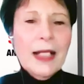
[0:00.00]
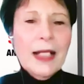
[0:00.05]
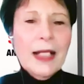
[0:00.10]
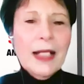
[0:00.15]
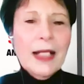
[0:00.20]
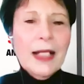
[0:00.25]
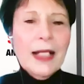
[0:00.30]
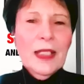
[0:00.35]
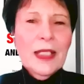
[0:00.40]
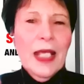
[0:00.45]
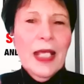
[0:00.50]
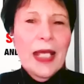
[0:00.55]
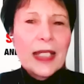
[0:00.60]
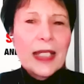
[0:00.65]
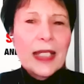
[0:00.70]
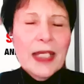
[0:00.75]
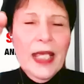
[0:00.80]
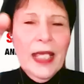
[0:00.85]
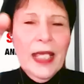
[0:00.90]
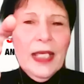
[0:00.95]
you know, and then
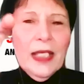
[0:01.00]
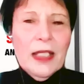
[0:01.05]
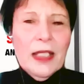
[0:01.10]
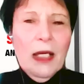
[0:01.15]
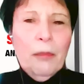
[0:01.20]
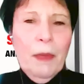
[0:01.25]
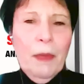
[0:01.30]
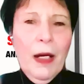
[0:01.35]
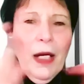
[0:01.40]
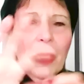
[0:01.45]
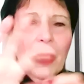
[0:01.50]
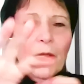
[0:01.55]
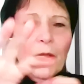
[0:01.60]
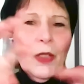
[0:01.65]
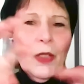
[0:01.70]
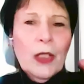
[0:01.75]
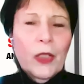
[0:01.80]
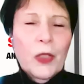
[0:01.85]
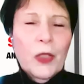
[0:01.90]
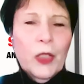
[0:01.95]
take it
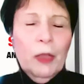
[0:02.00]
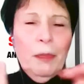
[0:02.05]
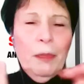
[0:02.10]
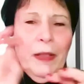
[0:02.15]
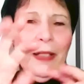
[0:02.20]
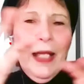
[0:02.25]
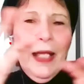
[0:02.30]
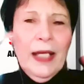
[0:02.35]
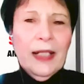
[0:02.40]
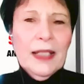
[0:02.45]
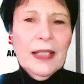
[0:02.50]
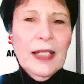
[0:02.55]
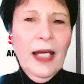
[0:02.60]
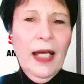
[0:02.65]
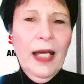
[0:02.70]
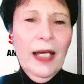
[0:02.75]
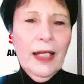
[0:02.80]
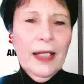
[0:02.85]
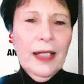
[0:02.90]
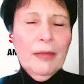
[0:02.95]
apart a little bit at a
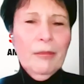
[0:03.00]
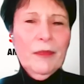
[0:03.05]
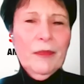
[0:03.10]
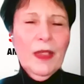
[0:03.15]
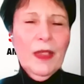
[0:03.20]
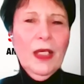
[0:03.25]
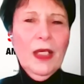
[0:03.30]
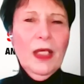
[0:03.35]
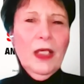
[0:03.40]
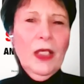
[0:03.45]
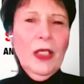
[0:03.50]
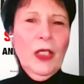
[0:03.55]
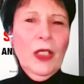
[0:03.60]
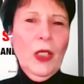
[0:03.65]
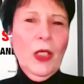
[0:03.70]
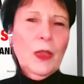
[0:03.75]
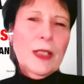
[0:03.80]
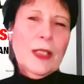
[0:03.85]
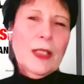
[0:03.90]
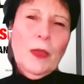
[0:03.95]
time, you
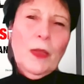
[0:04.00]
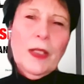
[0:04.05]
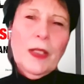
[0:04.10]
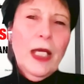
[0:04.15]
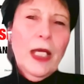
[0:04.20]
know. So, it